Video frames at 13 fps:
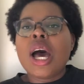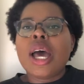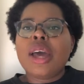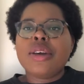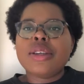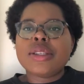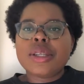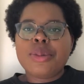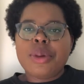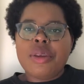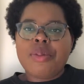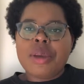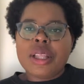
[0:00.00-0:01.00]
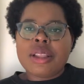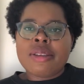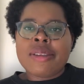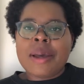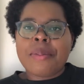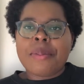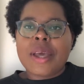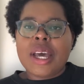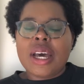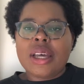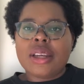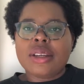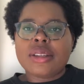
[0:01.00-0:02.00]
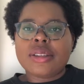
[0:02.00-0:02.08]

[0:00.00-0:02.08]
I honestly would have picked this up at